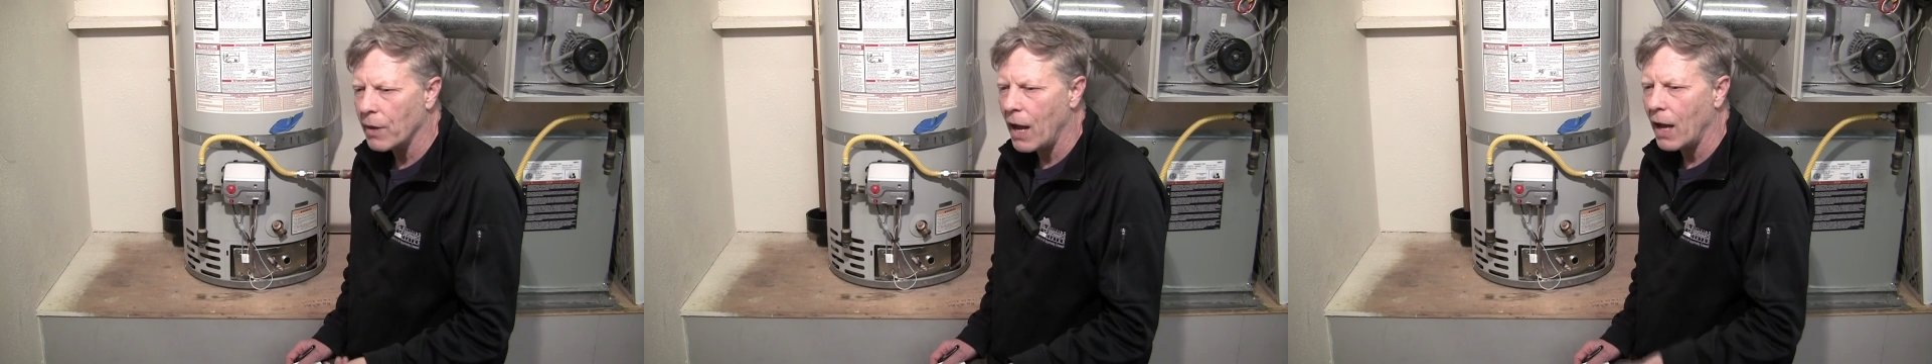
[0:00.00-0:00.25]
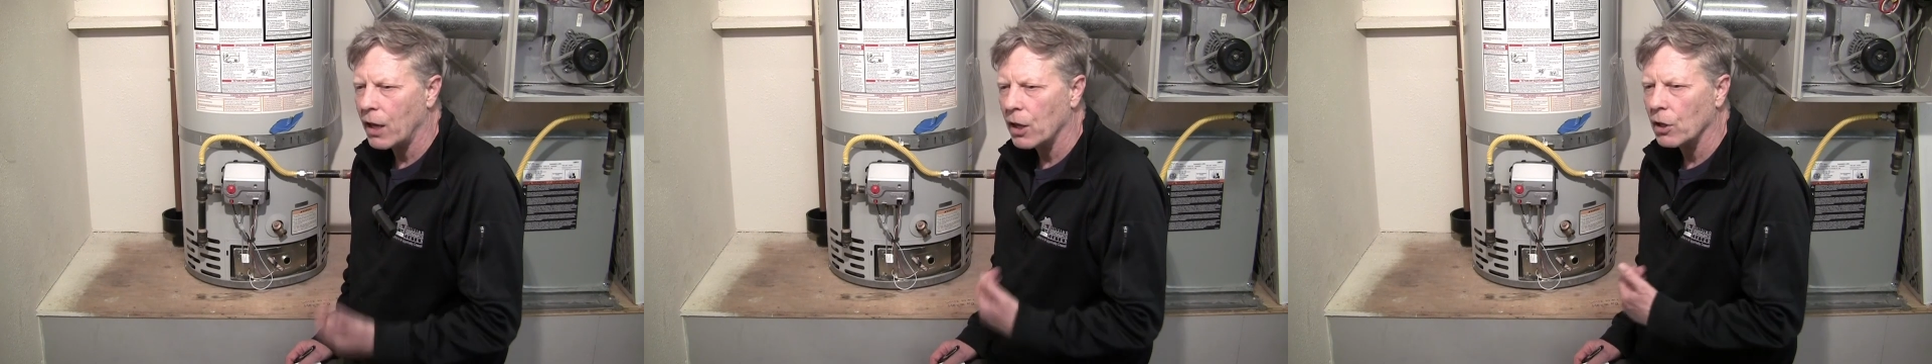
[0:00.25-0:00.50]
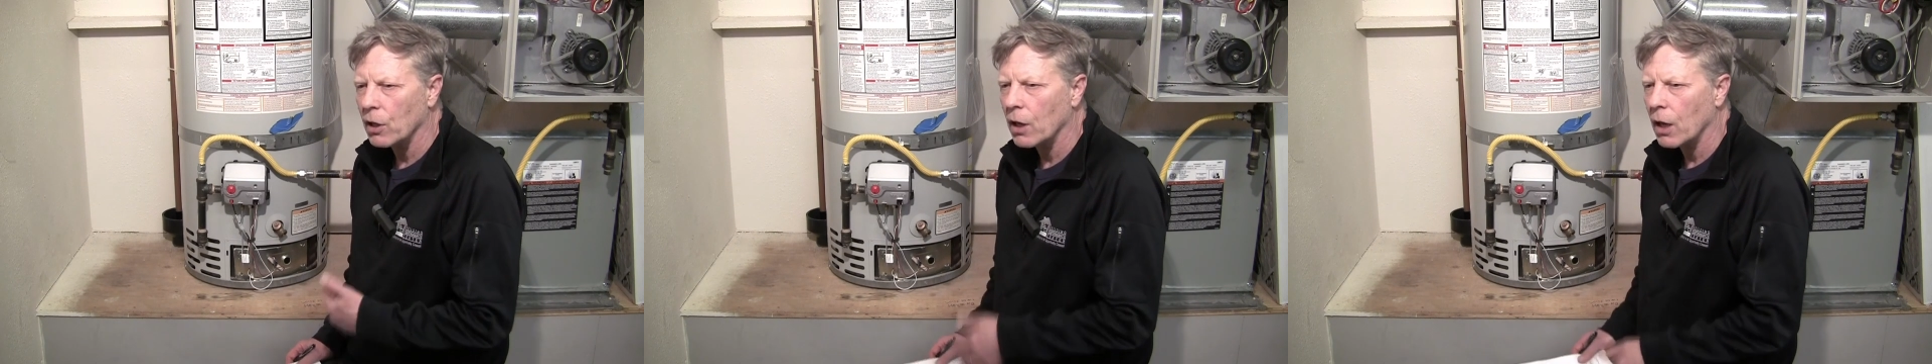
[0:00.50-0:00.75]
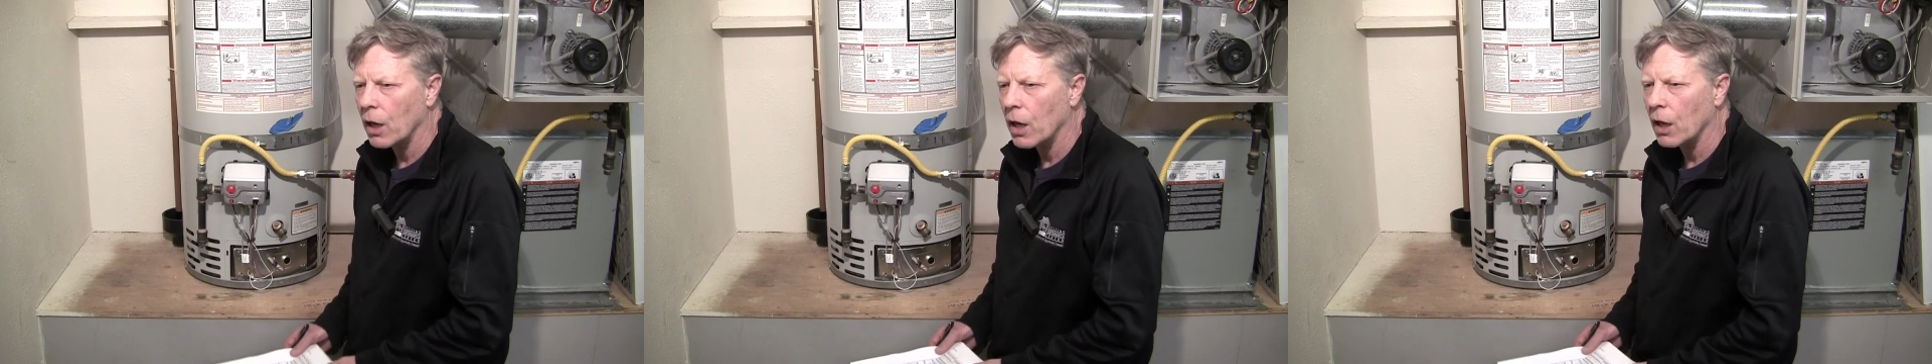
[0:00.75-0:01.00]
that
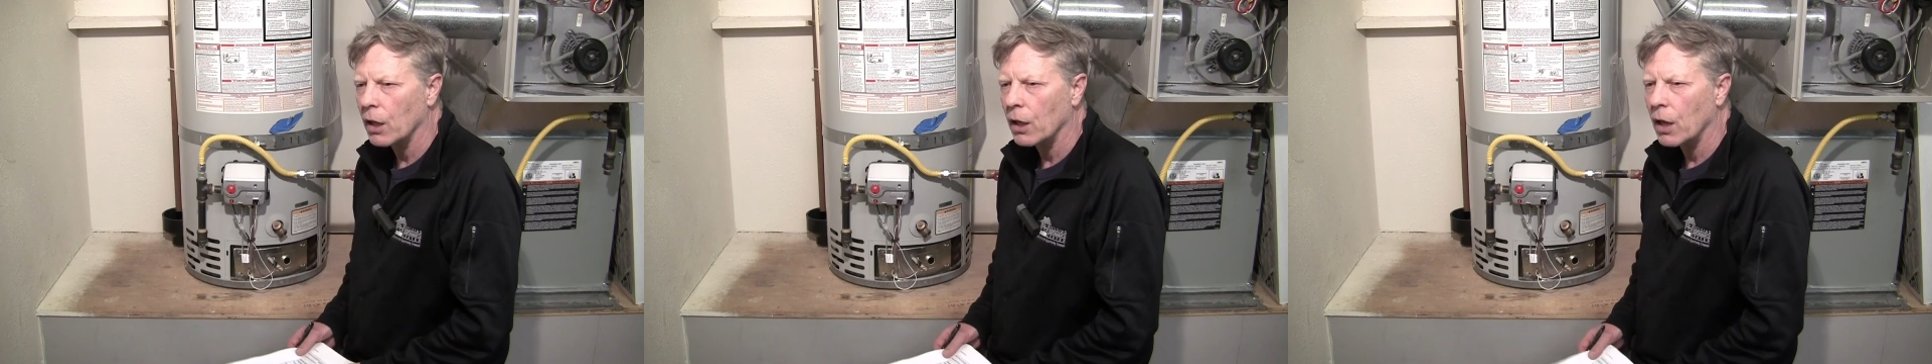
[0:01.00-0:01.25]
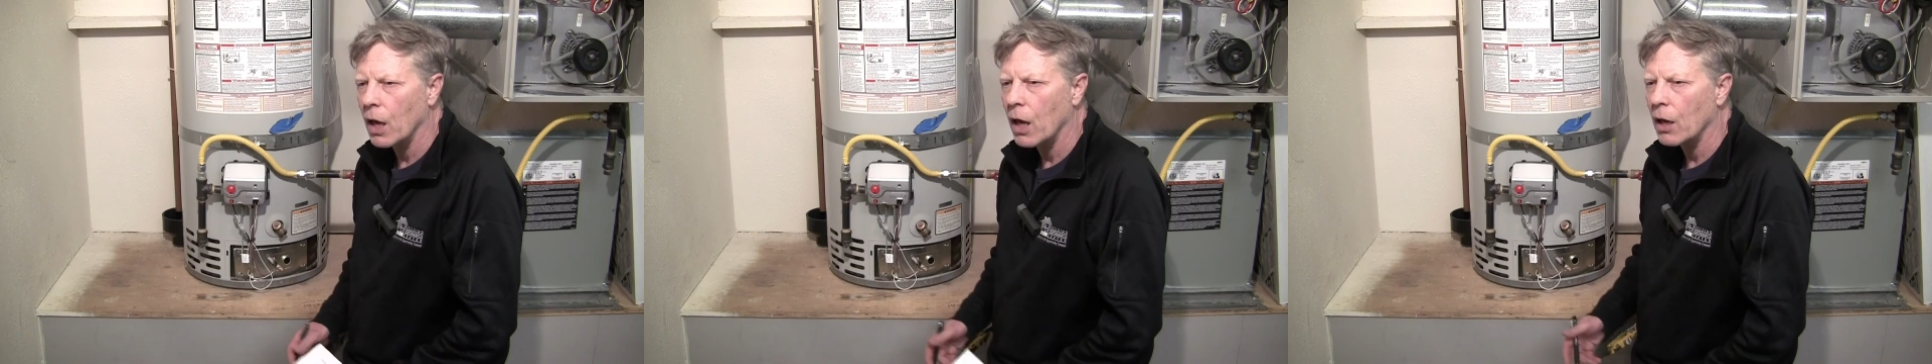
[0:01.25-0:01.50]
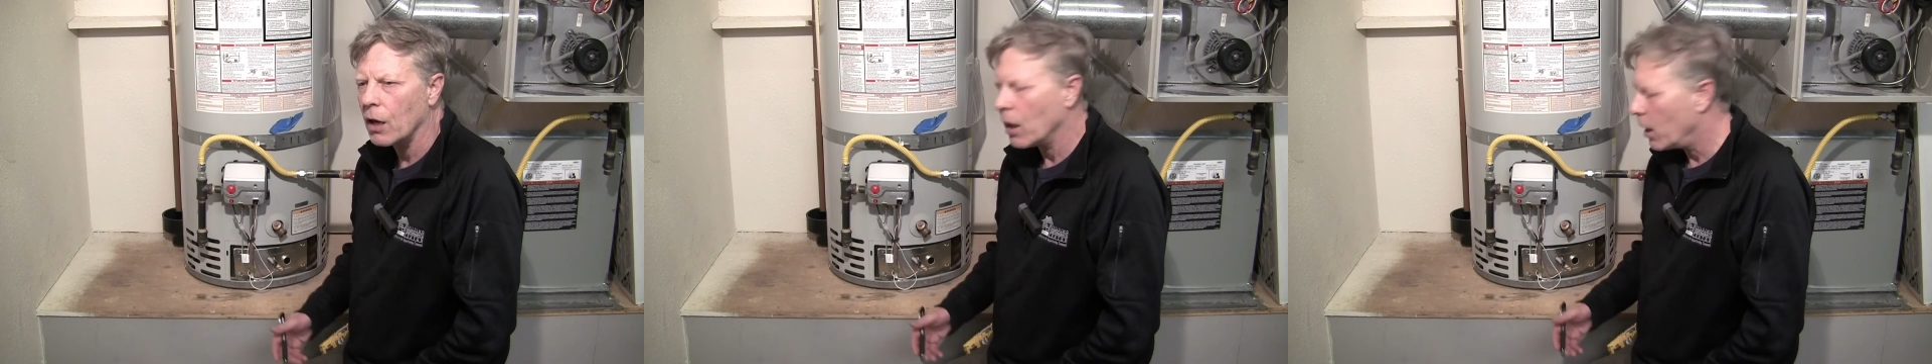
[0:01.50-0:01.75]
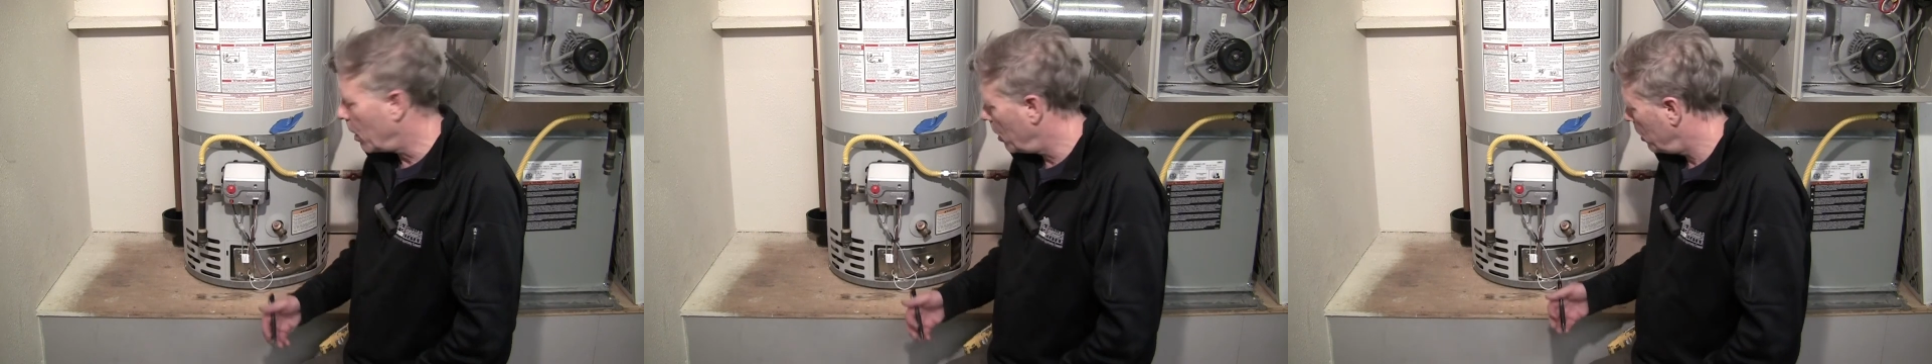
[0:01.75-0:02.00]
can get
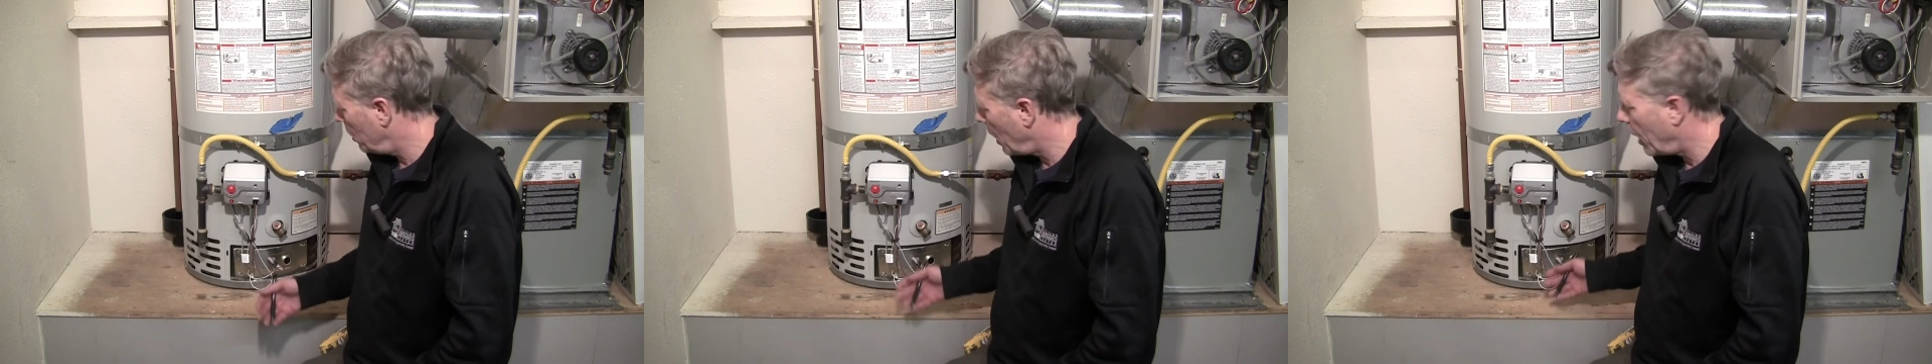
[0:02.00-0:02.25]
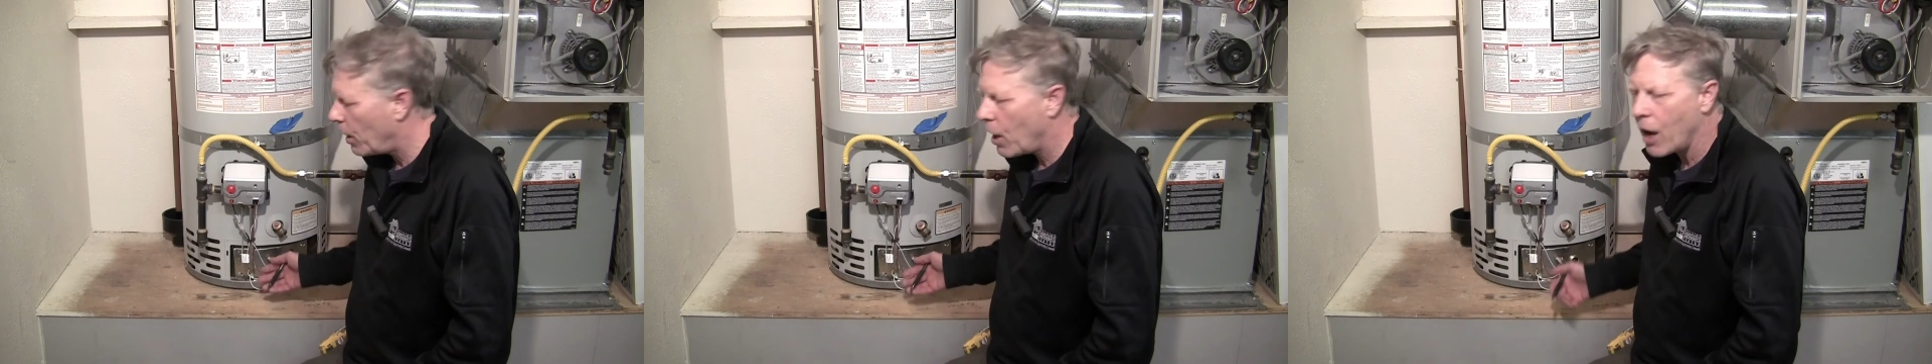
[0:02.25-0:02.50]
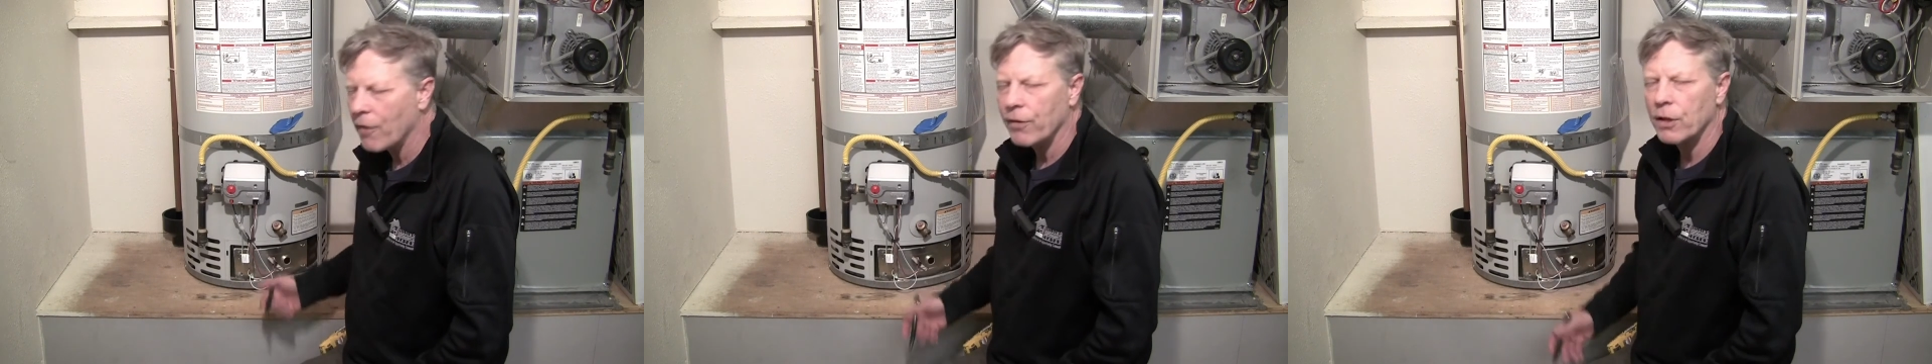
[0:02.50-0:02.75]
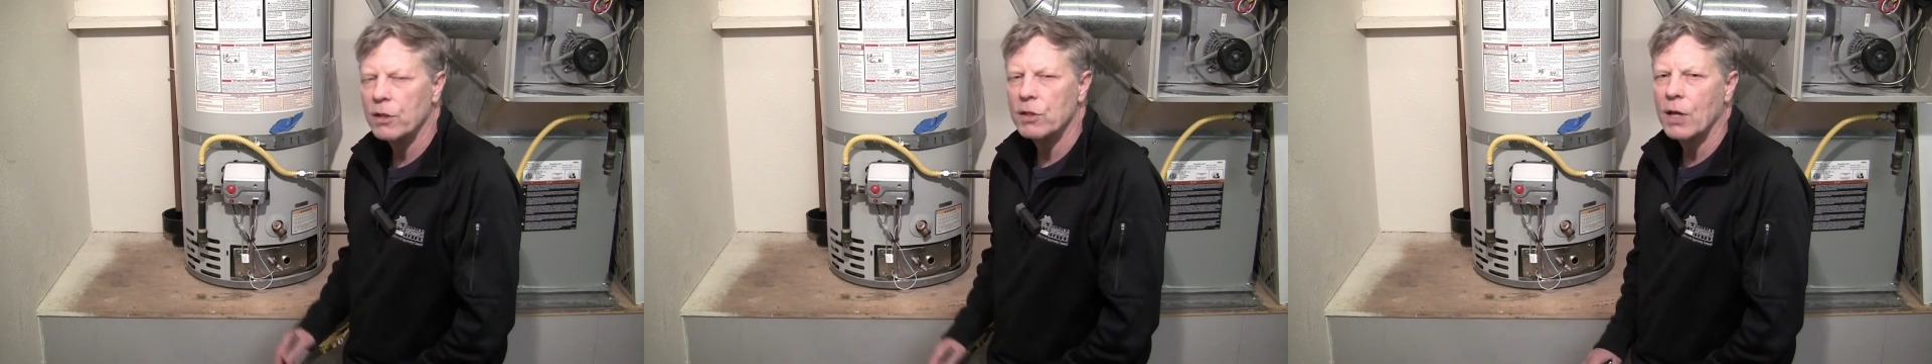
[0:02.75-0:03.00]
light
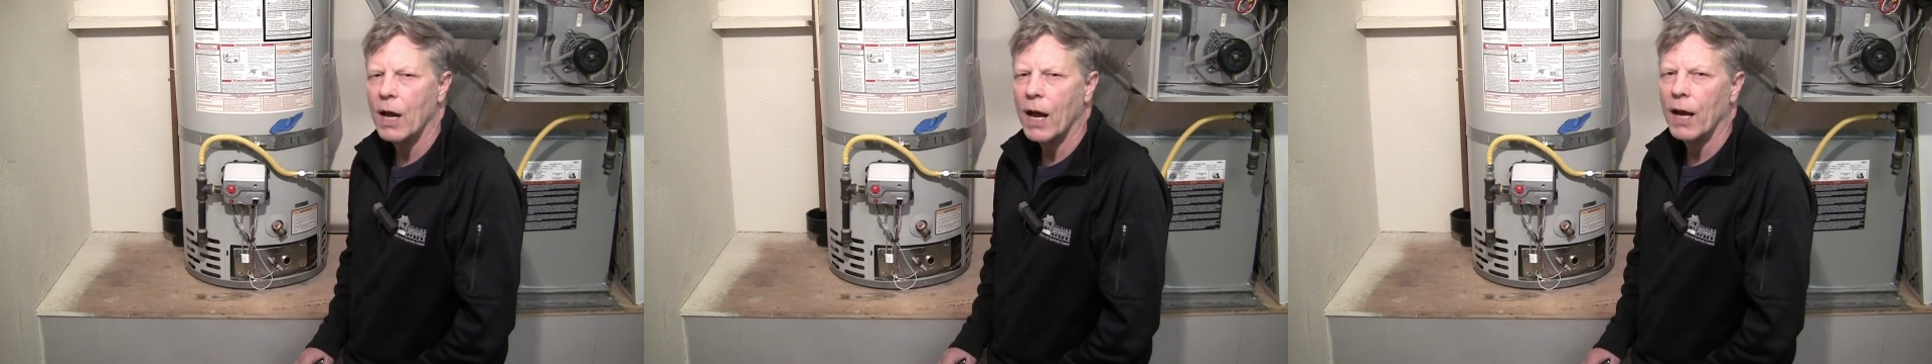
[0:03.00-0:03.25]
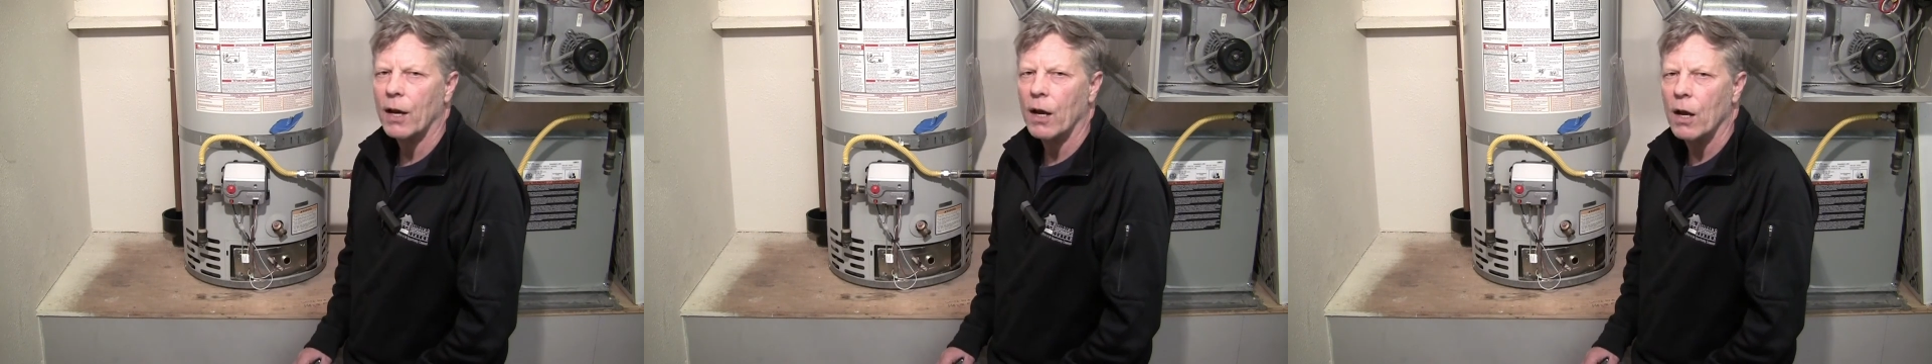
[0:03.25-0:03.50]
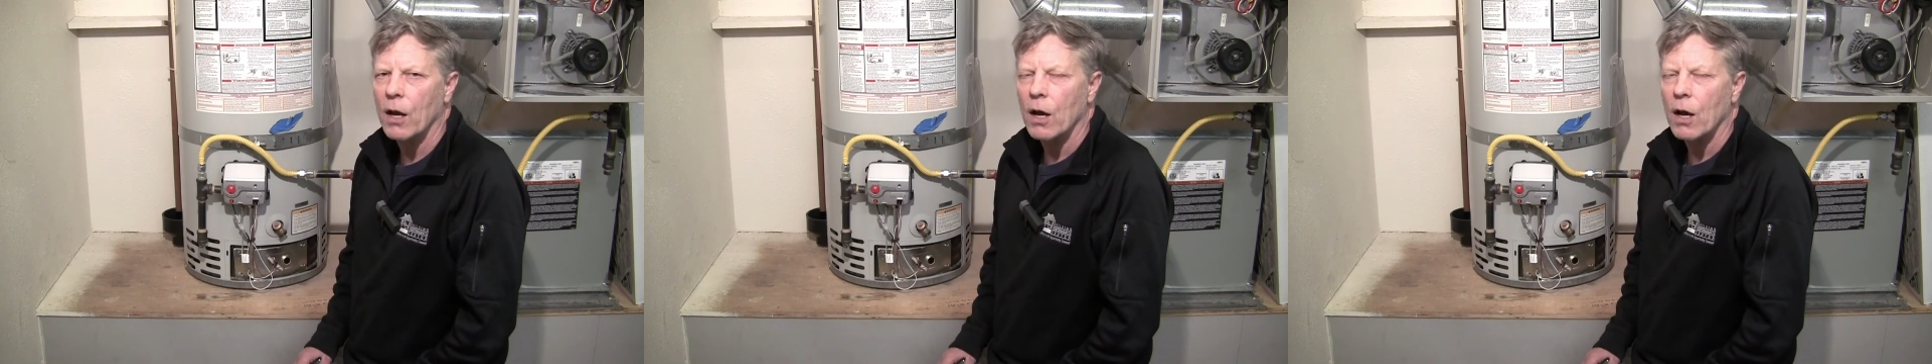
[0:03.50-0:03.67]
off inside